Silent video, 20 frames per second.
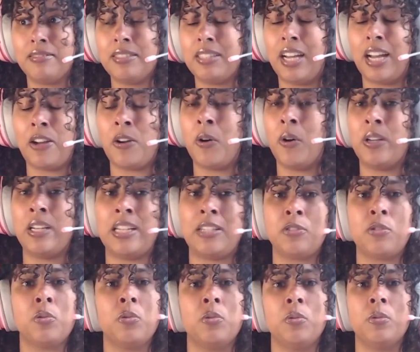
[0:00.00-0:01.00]
I can't
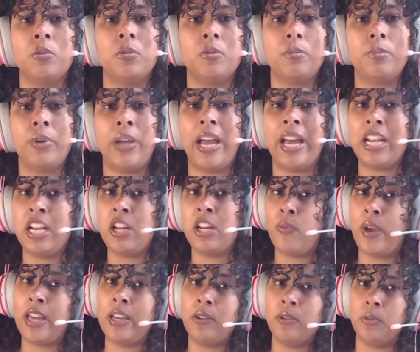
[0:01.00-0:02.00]
at all put any
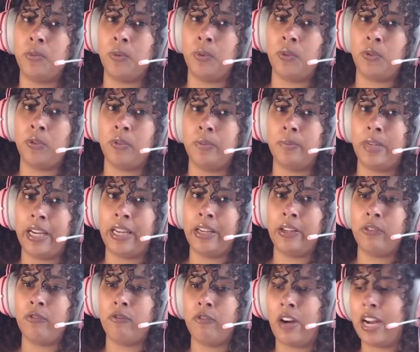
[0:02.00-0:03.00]
weight or walk on my
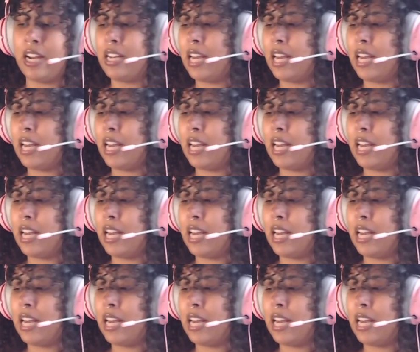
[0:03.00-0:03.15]
right